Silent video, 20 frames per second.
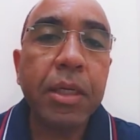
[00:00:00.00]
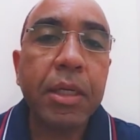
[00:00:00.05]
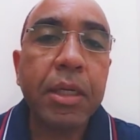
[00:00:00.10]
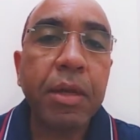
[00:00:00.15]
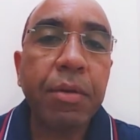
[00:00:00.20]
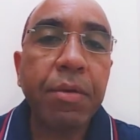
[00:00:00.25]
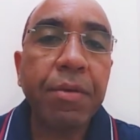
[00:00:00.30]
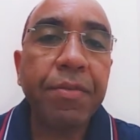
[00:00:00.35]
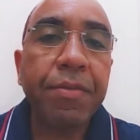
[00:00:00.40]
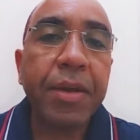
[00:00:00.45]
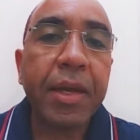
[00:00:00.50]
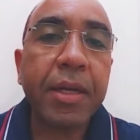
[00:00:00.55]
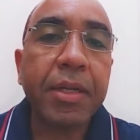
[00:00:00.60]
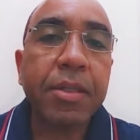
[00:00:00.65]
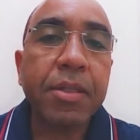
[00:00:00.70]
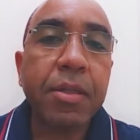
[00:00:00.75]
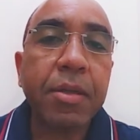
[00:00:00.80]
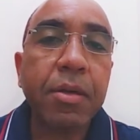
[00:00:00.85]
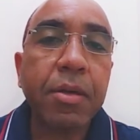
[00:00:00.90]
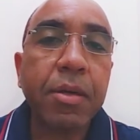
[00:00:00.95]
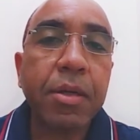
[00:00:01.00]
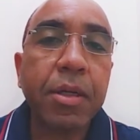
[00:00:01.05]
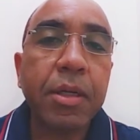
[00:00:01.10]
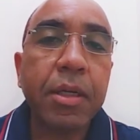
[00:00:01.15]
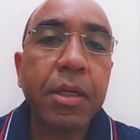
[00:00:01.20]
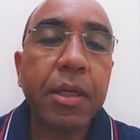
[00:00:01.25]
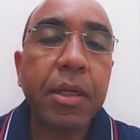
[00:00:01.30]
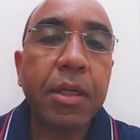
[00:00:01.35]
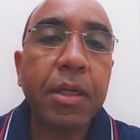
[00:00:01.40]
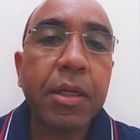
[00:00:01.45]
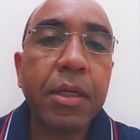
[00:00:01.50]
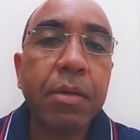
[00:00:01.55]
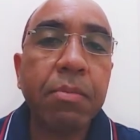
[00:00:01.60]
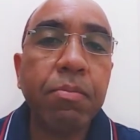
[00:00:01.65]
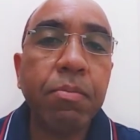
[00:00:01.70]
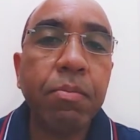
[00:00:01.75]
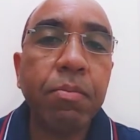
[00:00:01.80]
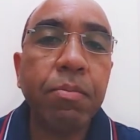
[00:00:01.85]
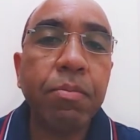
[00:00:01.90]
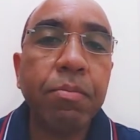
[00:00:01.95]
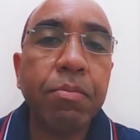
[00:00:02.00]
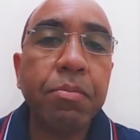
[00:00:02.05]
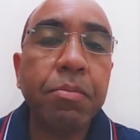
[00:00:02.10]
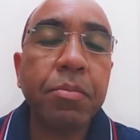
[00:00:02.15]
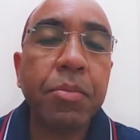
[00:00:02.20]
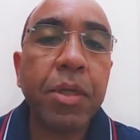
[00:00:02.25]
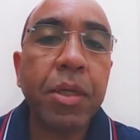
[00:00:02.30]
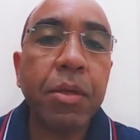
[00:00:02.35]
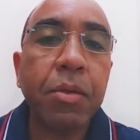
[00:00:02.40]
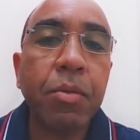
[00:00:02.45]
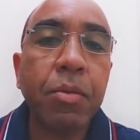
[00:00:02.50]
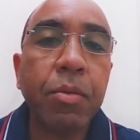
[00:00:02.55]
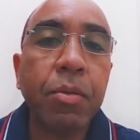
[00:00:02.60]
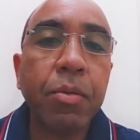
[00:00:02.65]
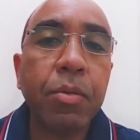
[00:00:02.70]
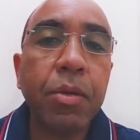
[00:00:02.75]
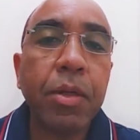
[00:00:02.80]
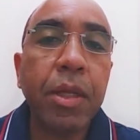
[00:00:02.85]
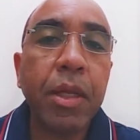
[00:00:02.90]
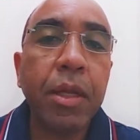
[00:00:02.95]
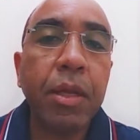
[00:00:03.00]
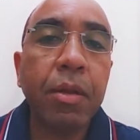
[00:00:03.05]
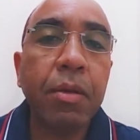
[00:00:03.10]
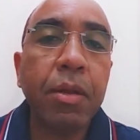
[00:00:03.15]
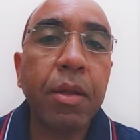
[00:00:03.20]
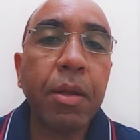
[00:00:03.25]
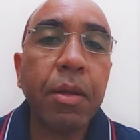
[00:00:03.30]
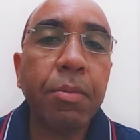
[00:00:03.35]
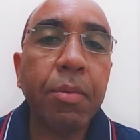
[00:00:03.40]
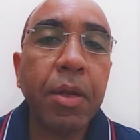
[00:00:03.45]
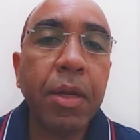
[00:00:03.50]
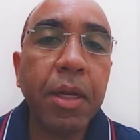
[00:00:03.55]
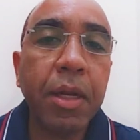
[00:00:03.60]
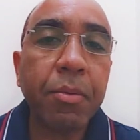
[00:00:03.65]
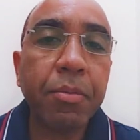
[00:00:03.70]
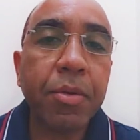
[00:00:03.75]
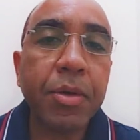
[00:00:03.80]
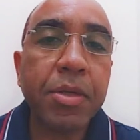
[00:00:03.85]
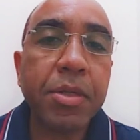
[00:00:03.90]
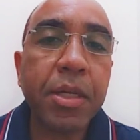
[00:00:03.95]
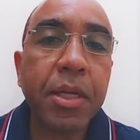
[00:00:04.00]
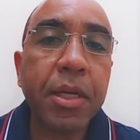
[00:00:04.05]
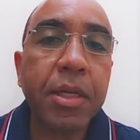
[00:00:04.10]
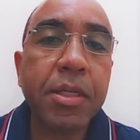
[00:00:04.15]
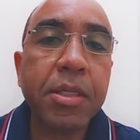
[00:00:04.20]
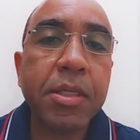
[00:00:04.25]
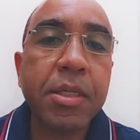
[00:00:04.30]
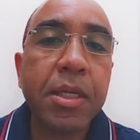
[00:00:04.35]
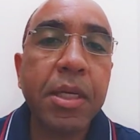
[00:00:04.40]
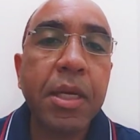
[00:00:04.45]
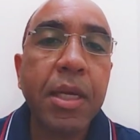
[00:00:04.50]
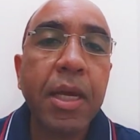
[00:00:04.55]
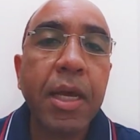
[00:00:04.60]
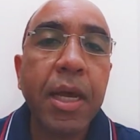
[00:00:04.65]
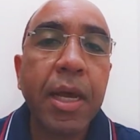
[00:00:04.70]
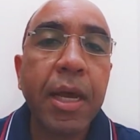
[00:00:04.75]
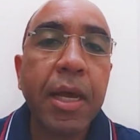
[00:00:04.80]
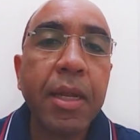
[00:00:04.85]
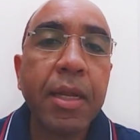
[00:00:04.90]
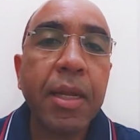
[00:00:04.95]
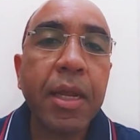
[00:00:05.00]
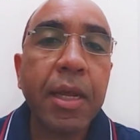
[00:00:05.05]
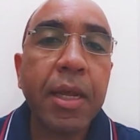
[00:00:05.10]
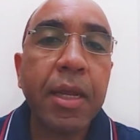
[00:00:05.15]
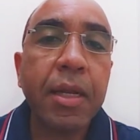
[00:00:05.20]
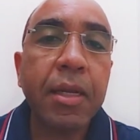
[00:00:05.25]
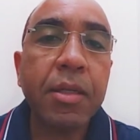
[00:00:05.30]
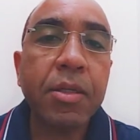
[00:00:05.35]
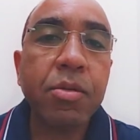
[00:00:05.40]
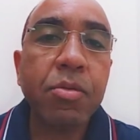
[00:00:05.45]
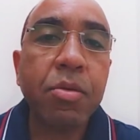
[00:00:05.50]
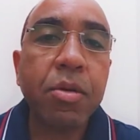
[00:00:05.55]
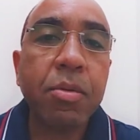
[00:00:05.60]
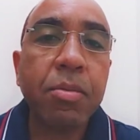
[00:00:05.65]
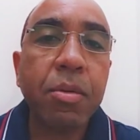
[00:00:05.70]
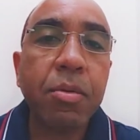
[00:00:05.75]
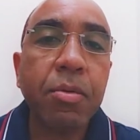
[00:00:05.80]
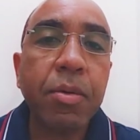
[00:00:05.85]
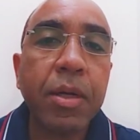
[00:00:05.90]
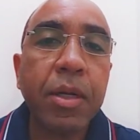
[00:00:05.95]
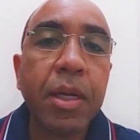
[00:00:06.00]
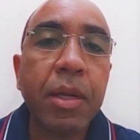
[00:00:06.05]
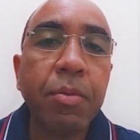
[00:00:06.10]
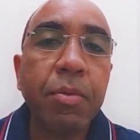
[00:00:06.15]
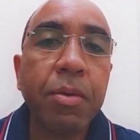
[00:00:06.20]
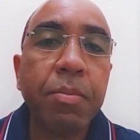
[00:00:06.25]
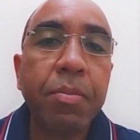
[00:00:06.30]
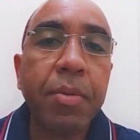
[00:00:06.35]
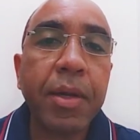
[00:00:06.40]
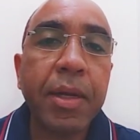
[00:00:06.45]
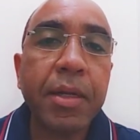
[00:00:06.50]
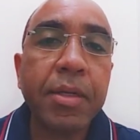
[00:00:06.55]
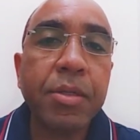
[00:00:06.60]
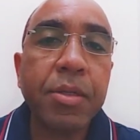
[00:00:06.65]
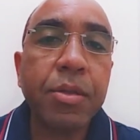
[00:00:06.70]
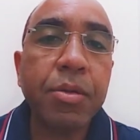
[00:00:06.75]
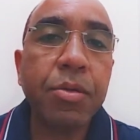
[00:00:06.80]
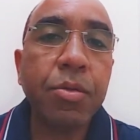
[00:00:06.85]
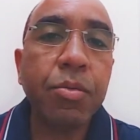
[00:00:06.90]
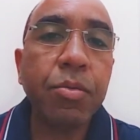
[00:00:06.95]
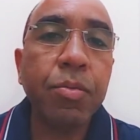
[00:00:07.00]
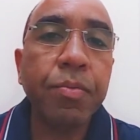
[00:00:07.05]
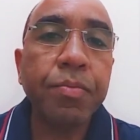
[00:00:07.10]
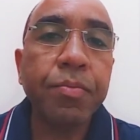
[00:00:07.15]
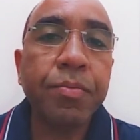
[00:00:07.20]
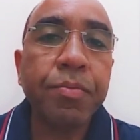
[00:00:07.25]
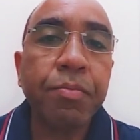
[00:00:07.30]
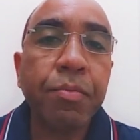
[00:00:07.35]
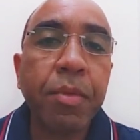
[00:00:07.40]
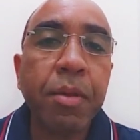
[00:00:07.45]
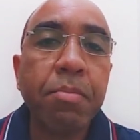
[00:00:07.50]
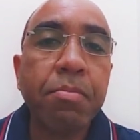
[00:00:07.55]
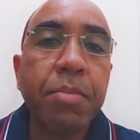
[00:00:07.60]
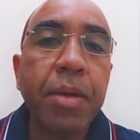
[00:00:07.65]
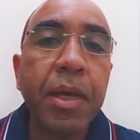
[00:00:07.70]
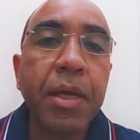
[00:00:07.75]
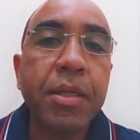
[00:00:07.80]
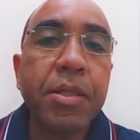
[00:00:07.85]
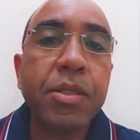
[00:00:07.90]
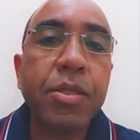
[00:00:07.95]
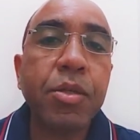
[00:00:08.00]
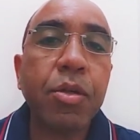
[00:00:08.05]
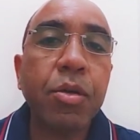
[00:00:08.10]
They reflect on the learning process and then talk about what they would plan to do based